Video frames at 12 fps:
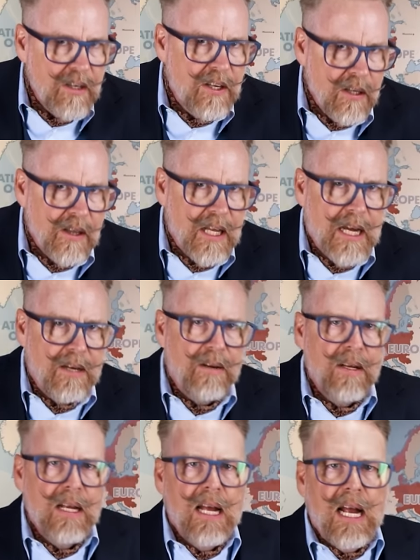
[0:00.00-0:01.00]
until then,
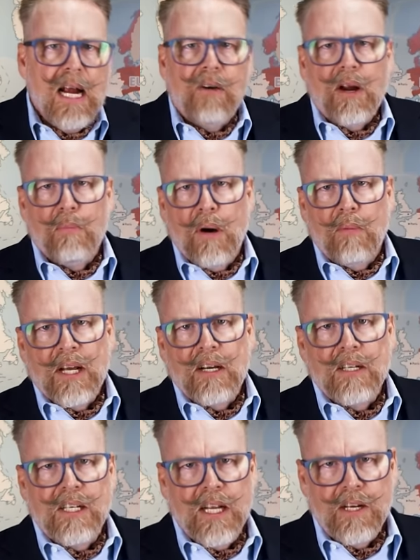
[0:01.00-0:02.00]
Area
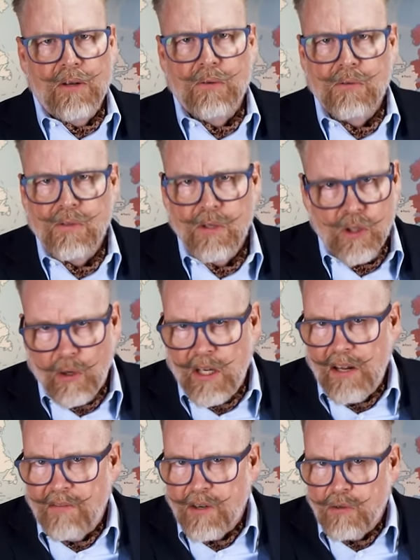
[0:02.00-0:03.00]
bombing continues.
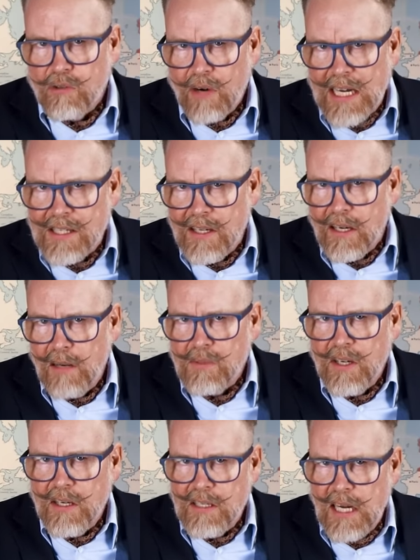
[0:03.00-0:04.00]
Shortly after Dresden
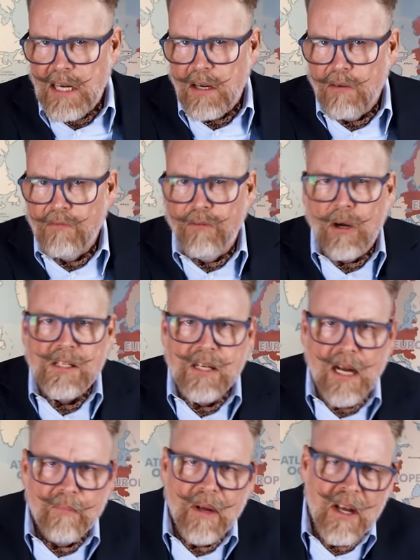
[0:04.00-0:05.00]
comes an attack on
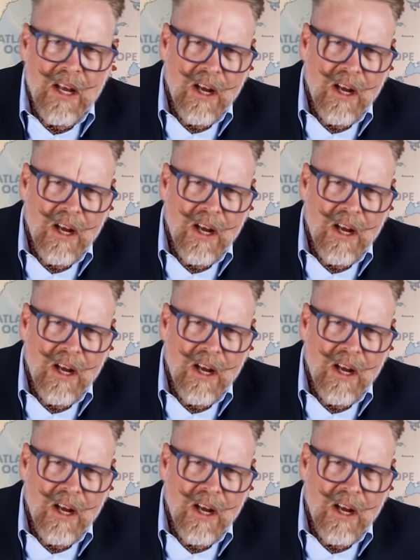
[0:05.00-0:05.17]
Pforzheim.